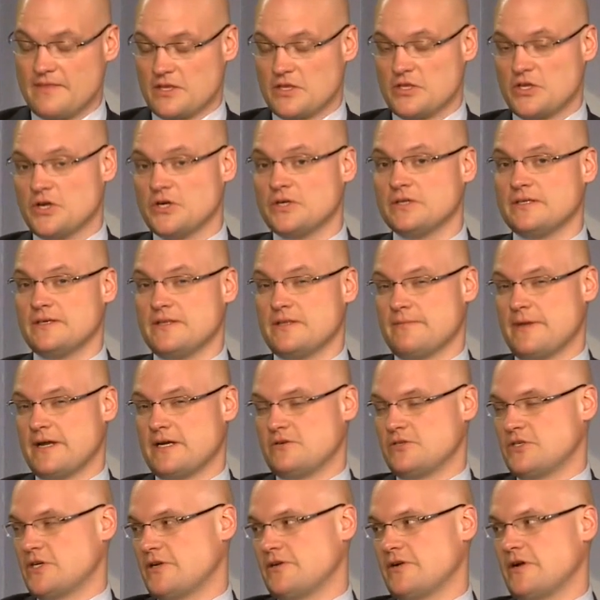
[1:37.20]
Currently the
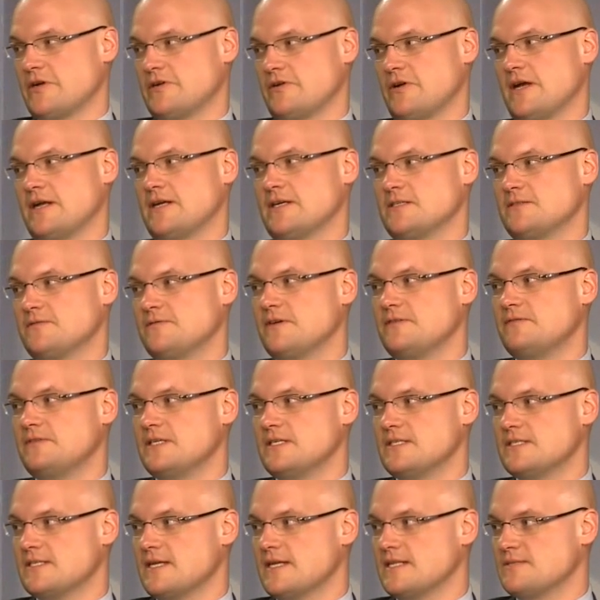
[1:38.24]
microgenerator credit is
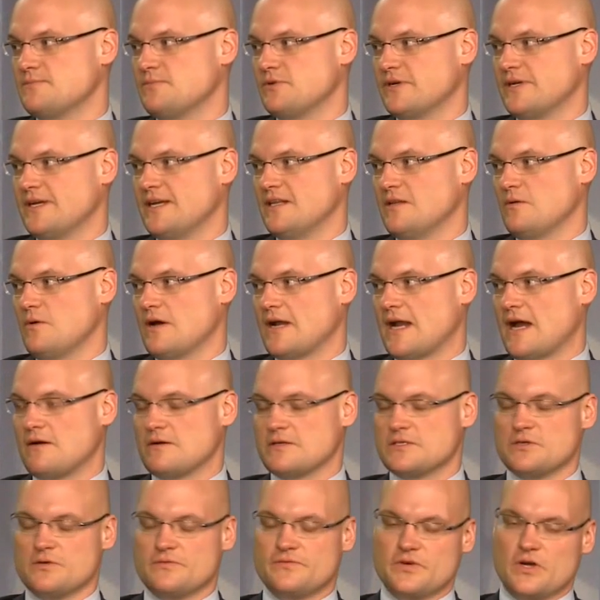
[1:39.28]
15 cents per kilowatt
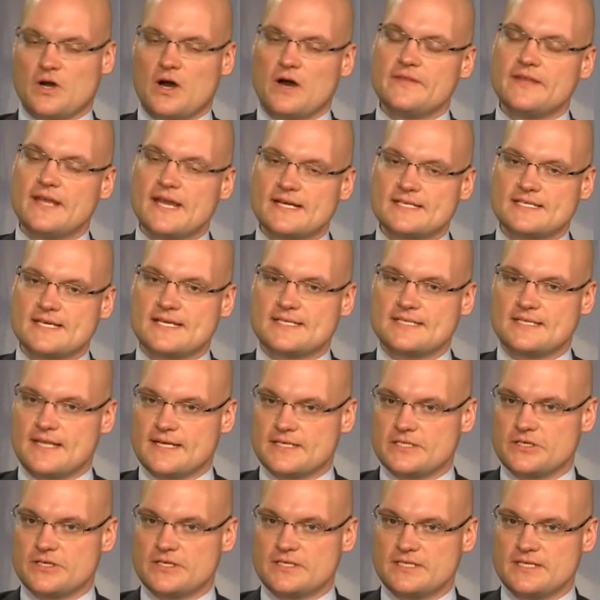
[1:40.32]
hour. So for all the excess
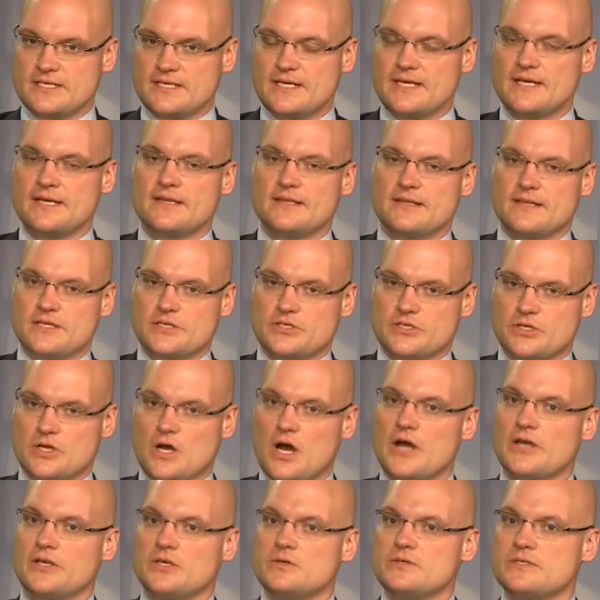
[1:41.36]
electricity that you're
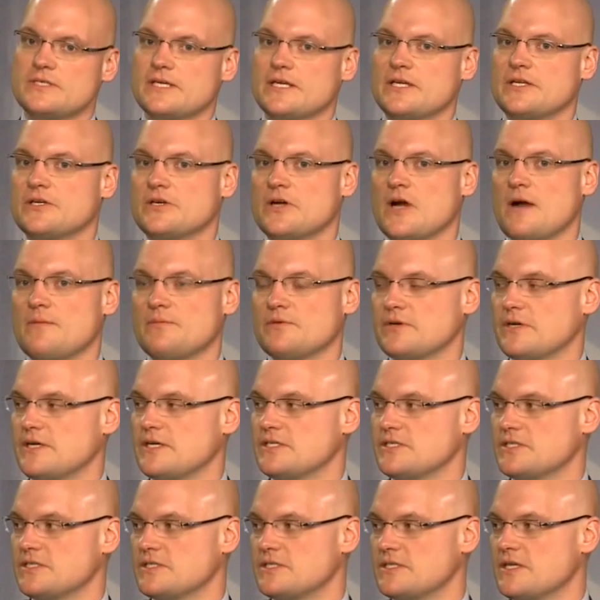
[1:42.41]
not using in your
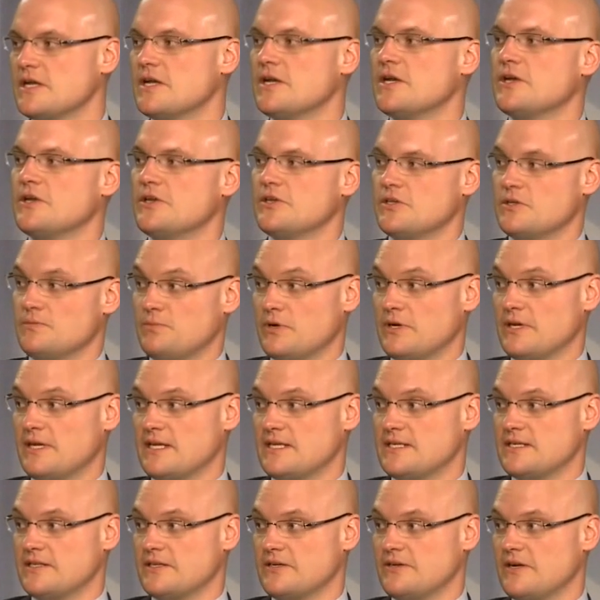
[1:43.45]
operations, you're putting
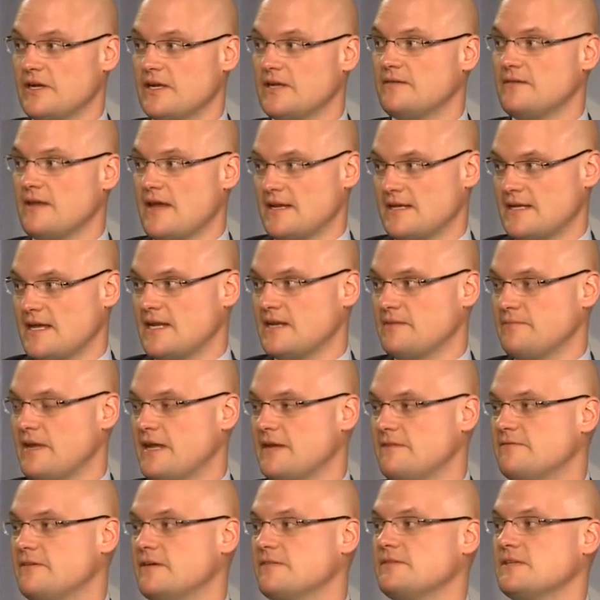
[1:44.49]
into the grid and getting
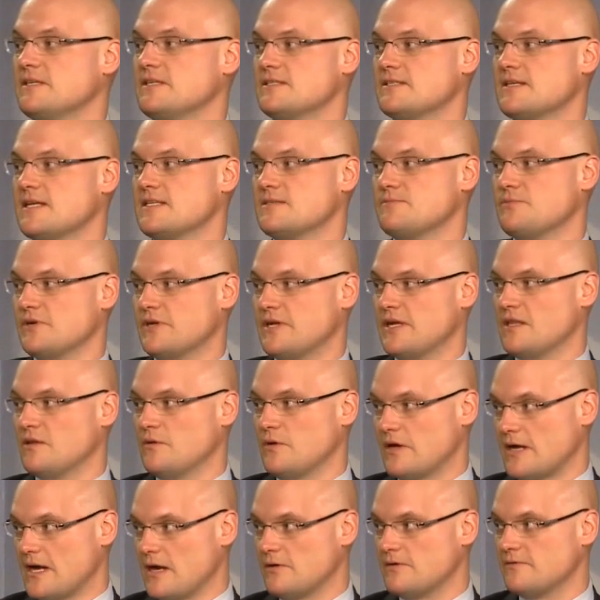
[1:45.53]
paid 15 cents per
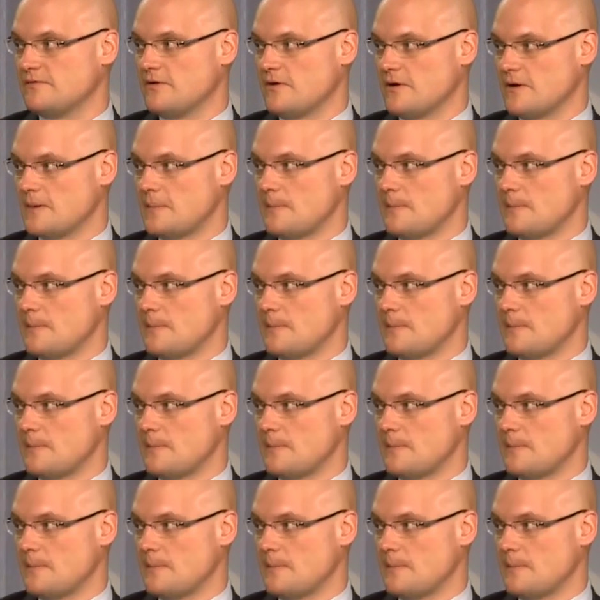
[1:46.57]
kilowatt hour for it.